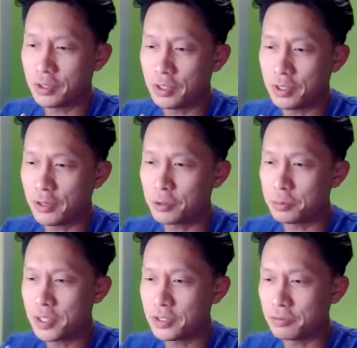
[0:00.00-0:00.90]
the final
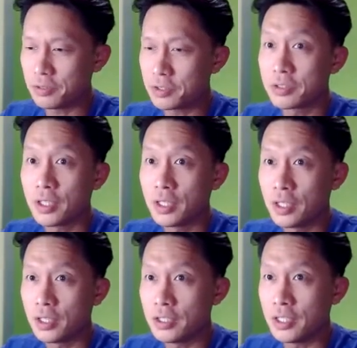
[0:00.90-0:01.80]
piece of this
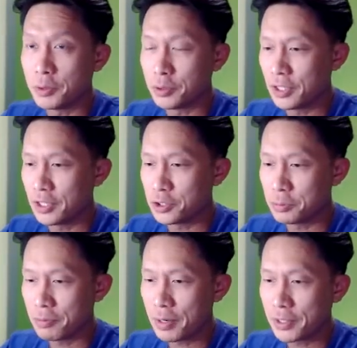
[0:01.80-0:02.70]
demo that I should
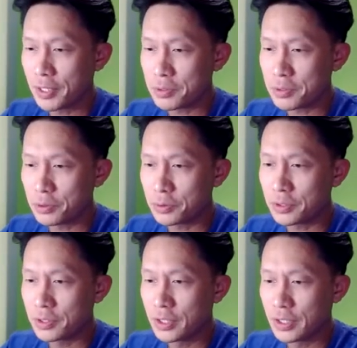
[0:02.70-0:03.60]
be wrapping up soon,
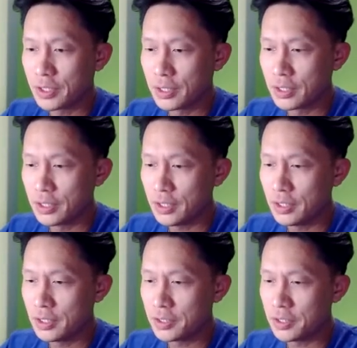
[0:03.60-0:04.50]

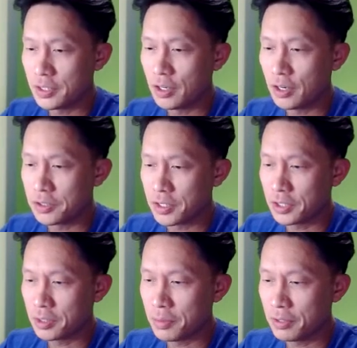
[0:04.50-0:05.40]
is the onsend
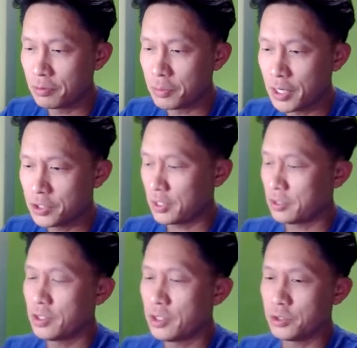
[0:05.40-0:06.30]
command from Dash Chat.
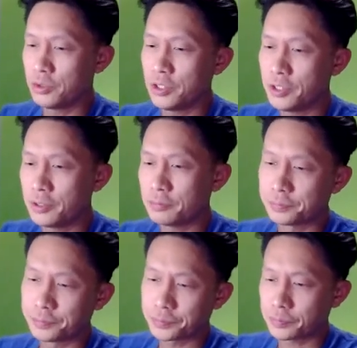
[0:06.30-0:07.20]
So here,
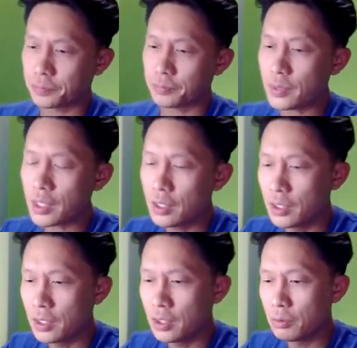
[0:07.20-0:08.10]

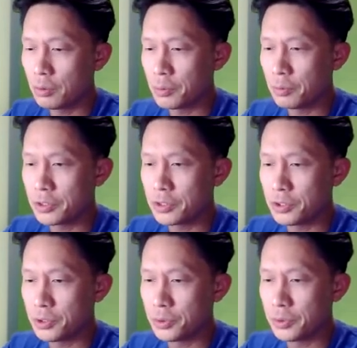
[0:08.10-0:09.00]
what we want to
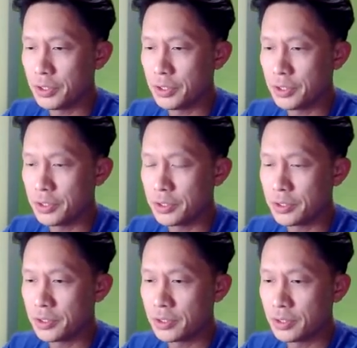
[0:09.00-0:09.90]
do is,